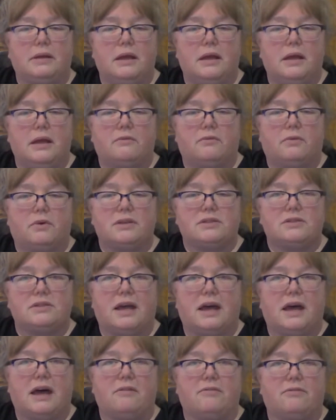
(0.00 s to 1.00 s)
for us
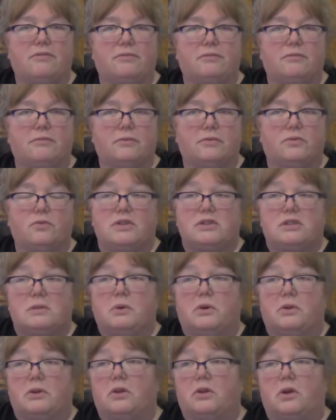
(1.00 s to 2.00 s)
to
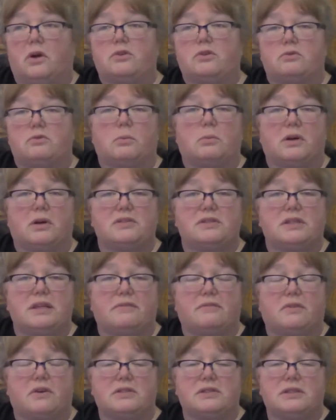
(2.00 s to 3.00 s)
build a large robot as the
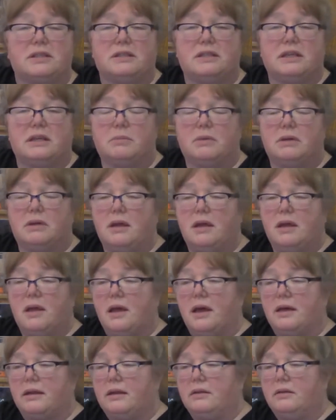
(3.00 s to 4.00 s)
FRC team?"
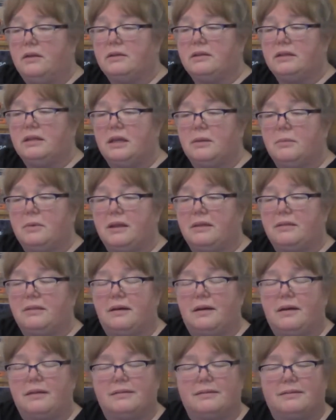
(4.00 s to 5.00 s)
And I looked at him and I
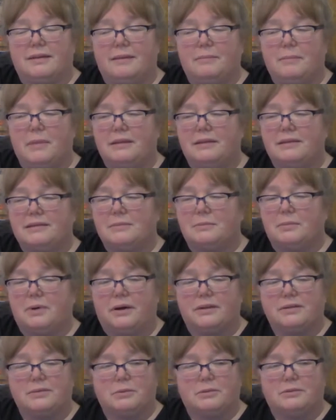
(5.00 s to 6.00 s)
thought, okay, make this
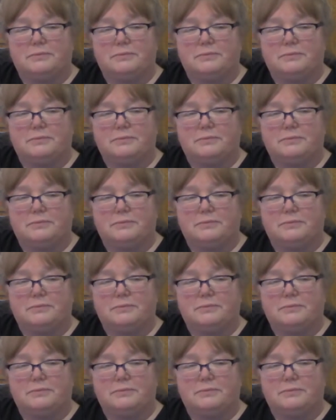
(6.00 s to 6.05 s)
impossible.